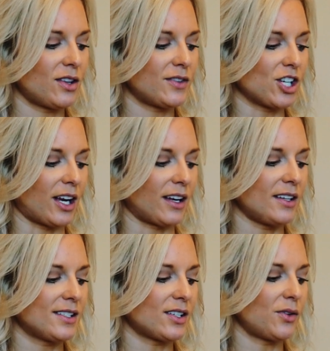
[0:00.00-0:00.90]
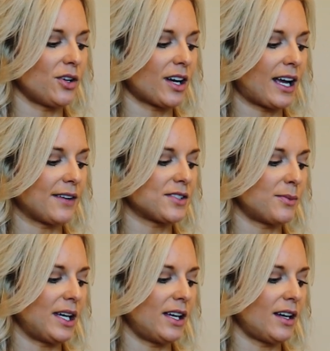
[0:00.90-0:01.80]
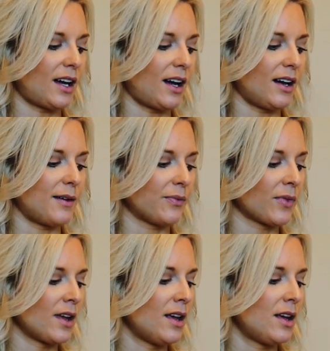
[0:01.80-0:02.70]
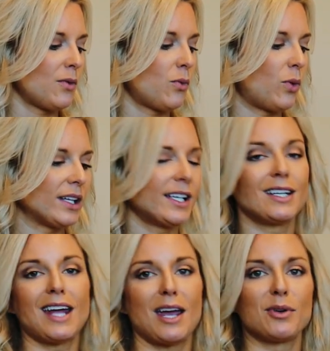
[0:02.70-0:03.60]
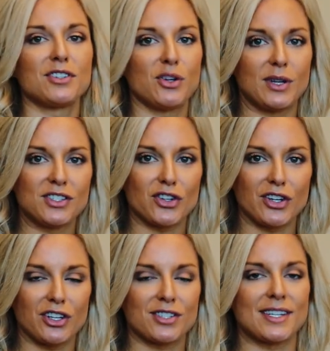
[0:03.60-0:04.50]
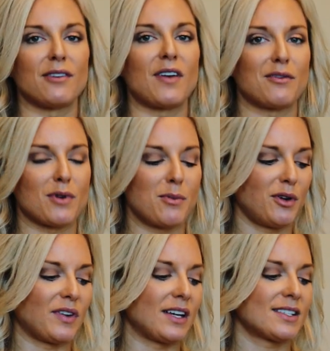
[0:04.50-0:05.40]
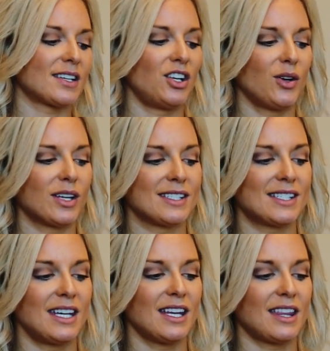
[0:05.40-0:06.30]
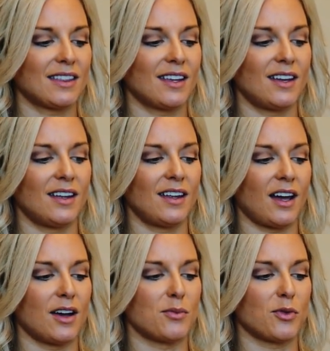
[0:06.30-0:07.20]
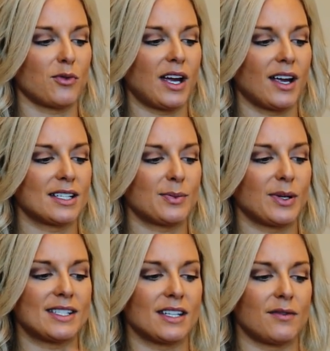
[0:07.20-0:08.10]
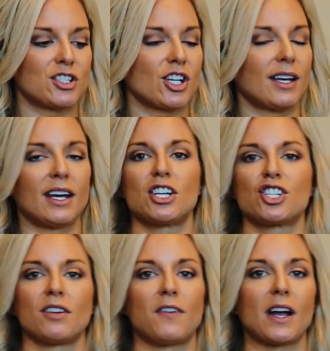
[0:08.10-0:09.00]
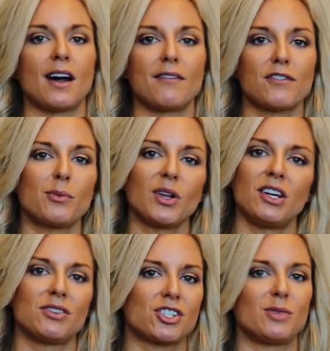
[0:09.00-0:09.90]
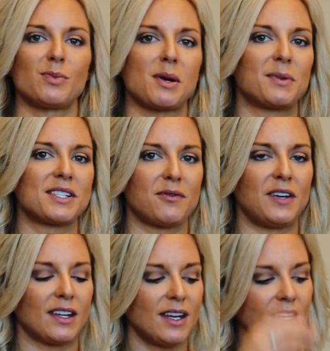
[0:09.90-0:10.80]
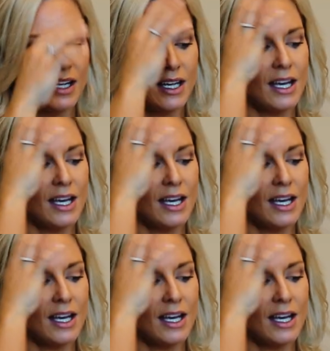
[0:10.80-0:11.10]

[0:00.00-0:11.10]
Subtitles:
the vagina. So you're going to have to be willing and able to insert it yourself and remove it. You can see that the ring is placed in the vagina. It should fit comfortably. You shouldn't be able to feel it.